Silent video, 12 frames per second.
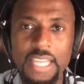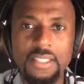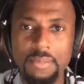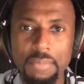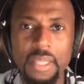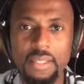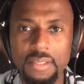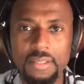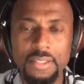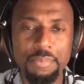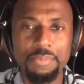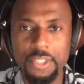takes a minute
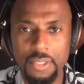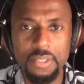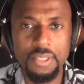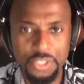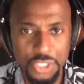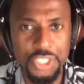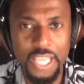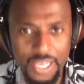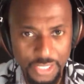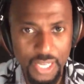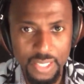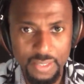to, to, to
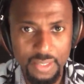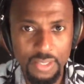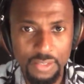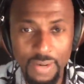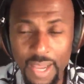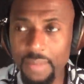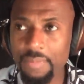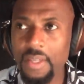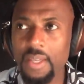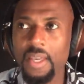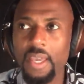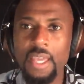digest, right?
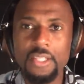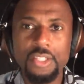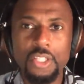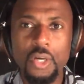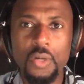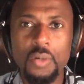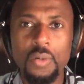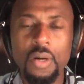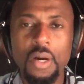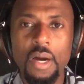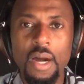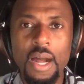And
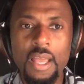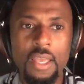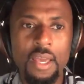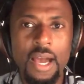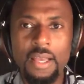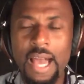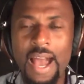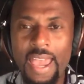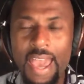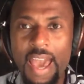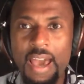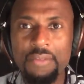so
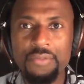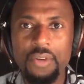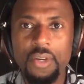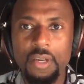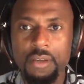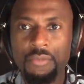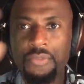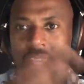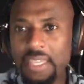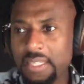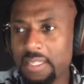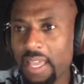I have
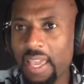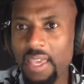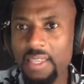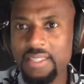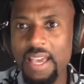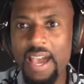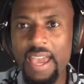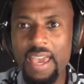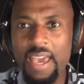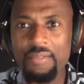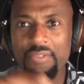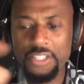vegan days, I
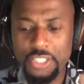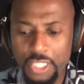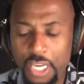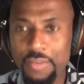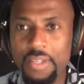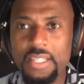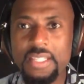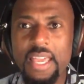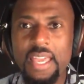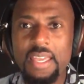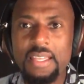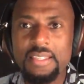have vegetarian
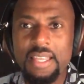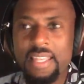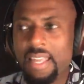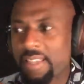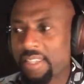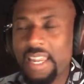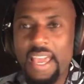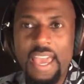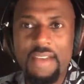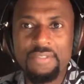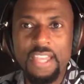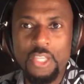days, and, and then I
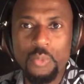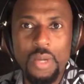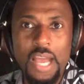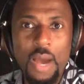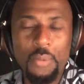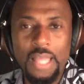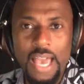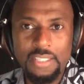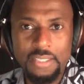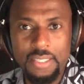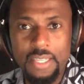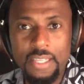have days where I will
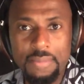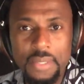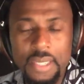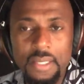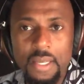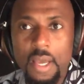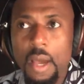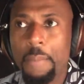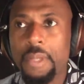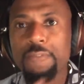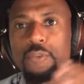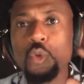actually eat meat.
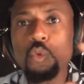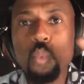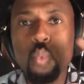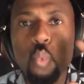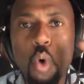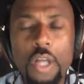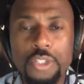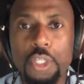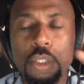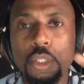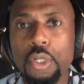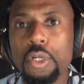But if you want
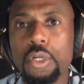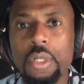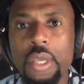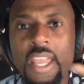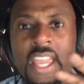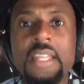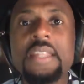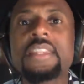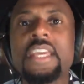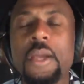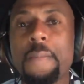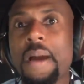to learn
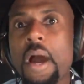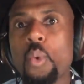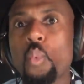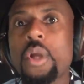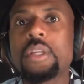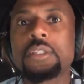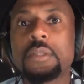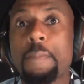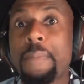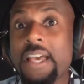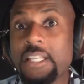anything about what is the